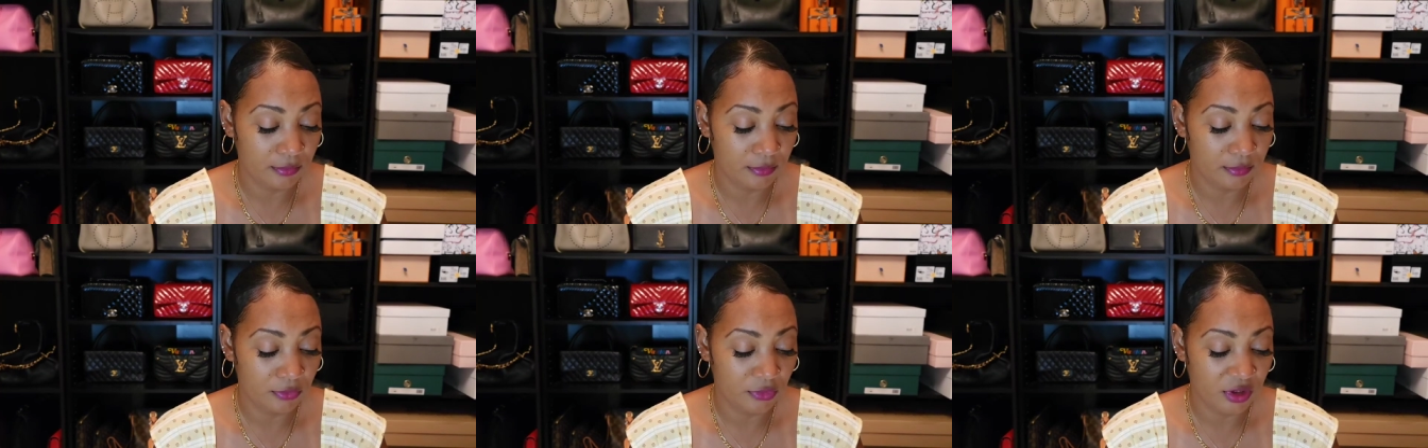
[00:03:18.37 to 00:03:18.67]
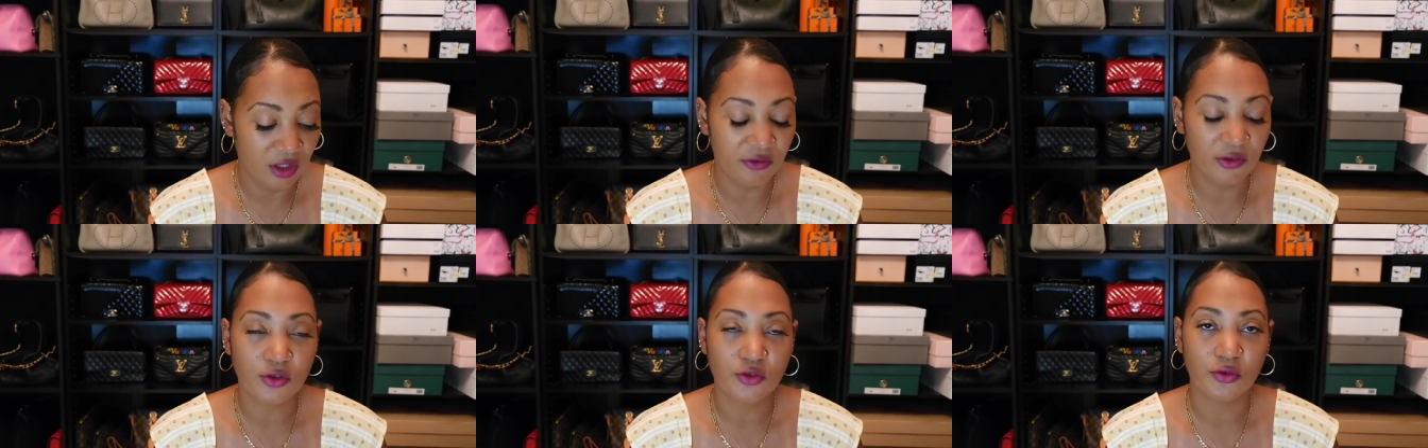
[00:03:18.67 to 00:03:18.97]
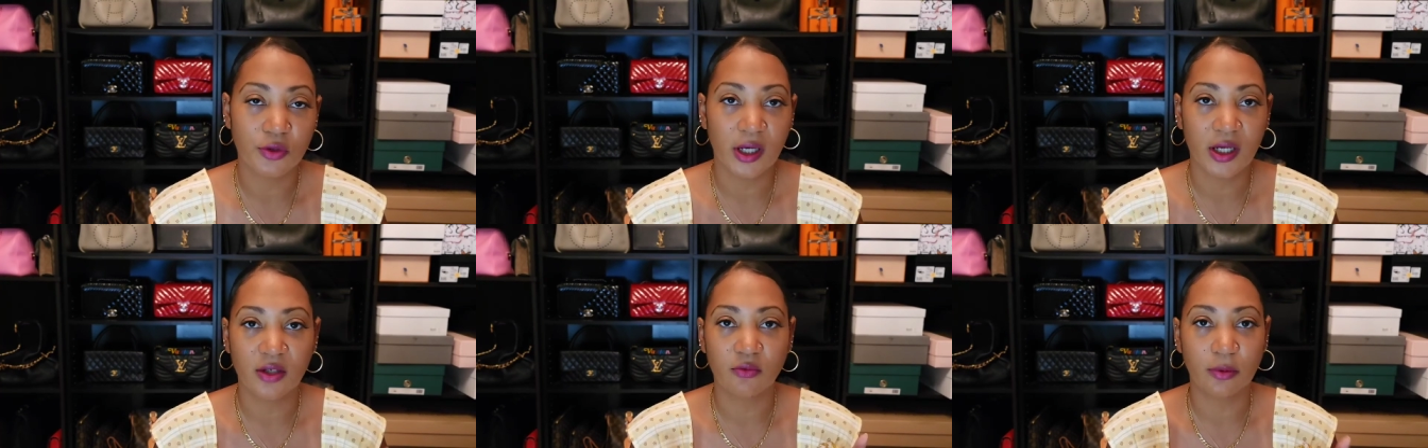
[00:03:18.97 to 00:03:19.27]
Never
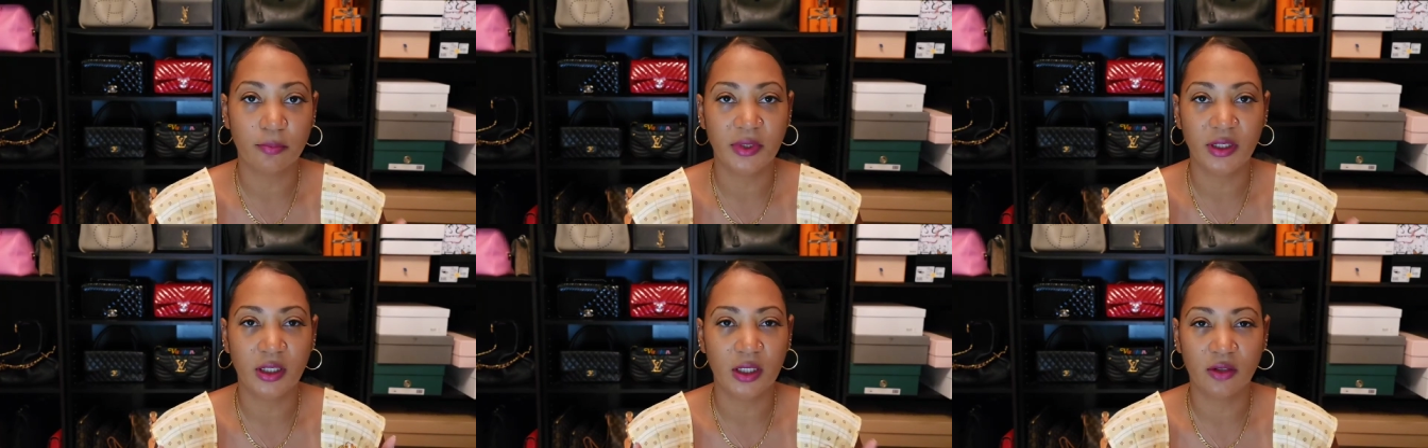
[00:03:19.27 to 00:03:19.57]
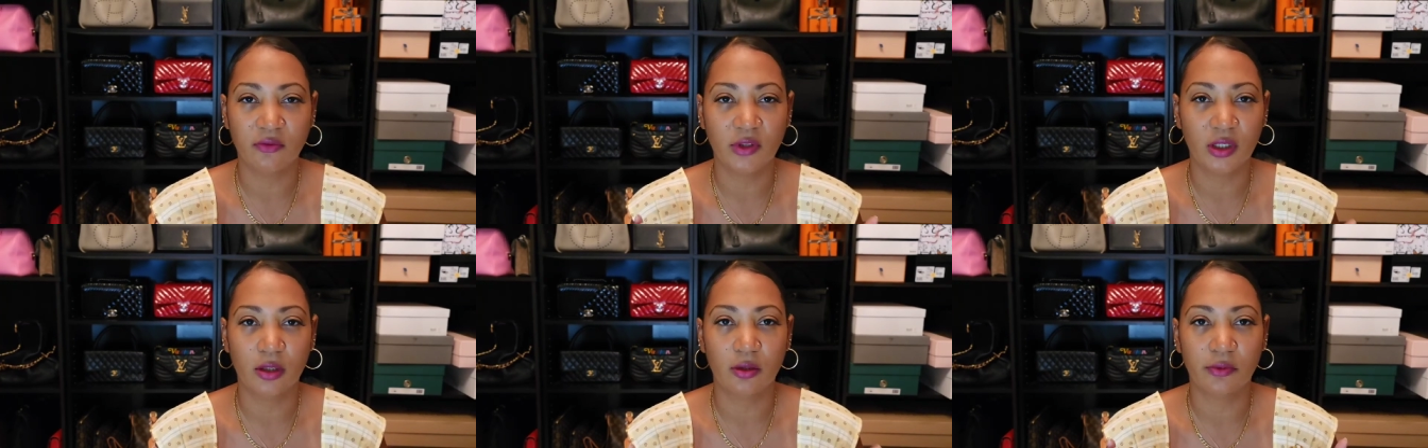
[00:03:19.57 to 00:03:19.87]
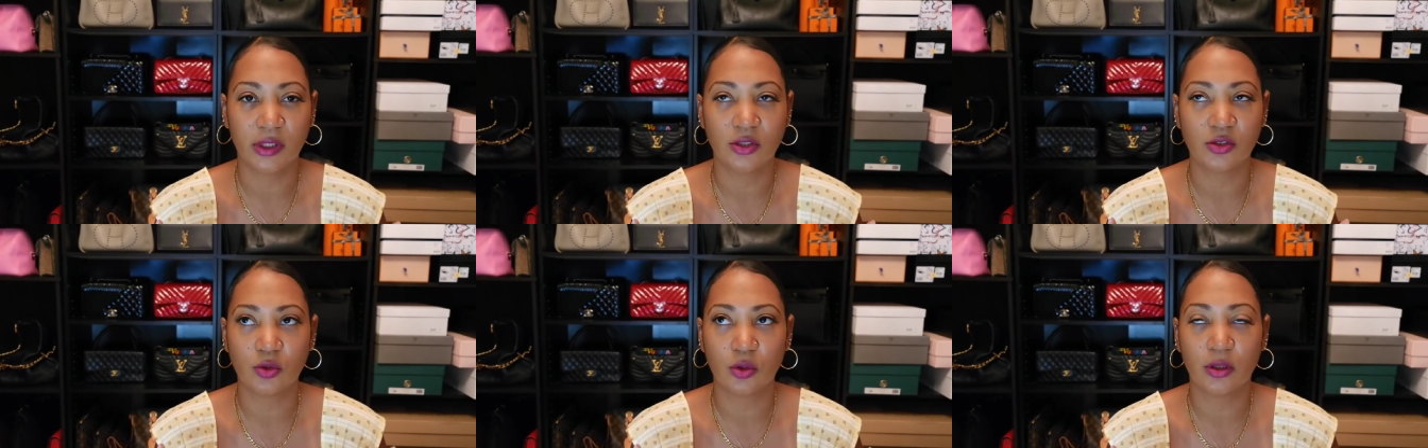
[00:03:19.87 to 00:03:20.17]
drive with big, heavy
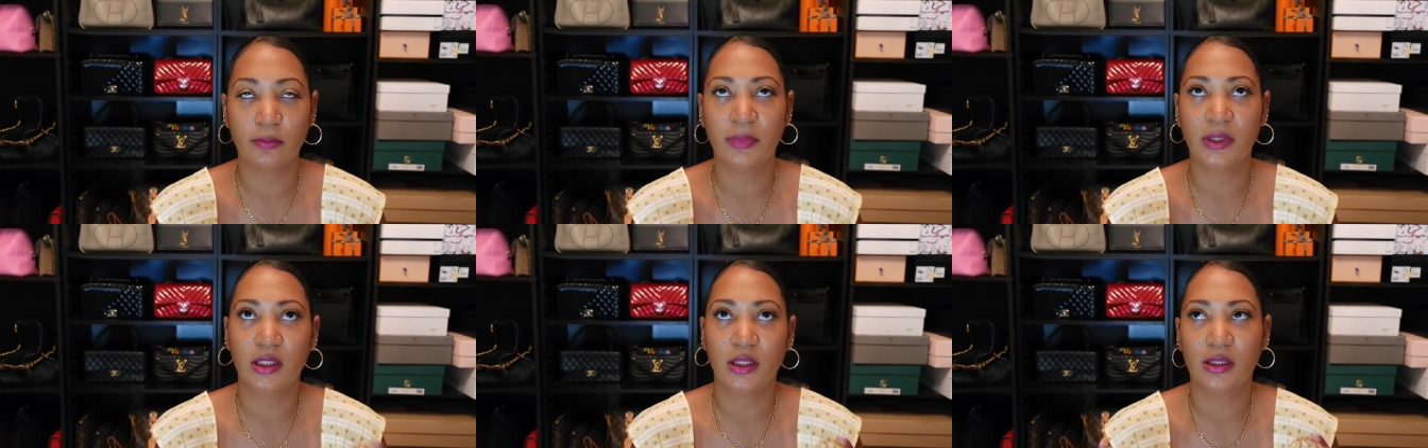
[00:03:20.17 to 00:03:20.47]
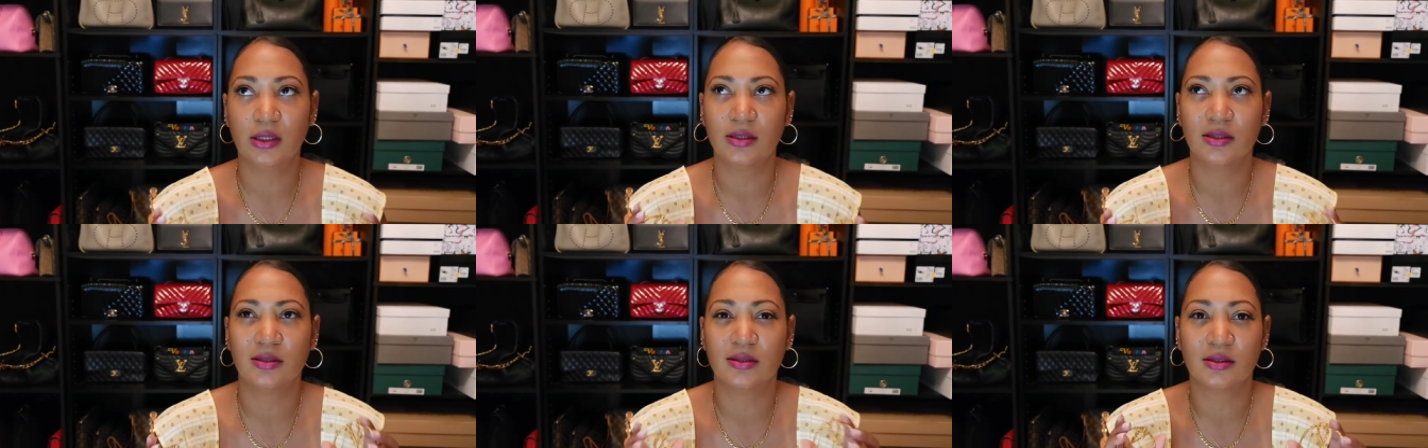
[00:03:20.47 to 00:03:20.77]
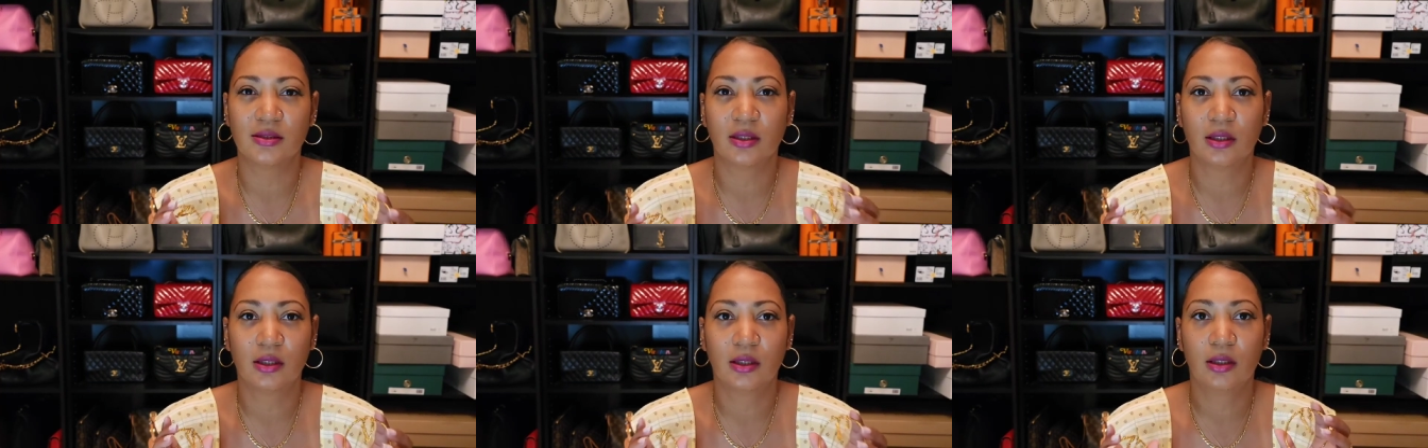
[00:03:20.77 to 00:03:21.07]
earrings on
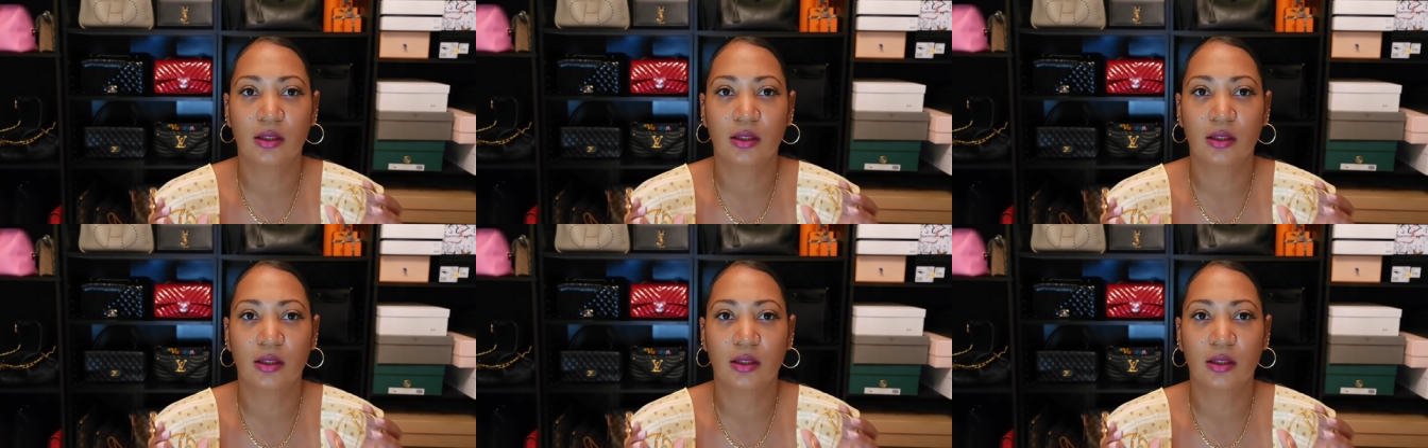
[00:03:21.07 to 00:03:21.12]
because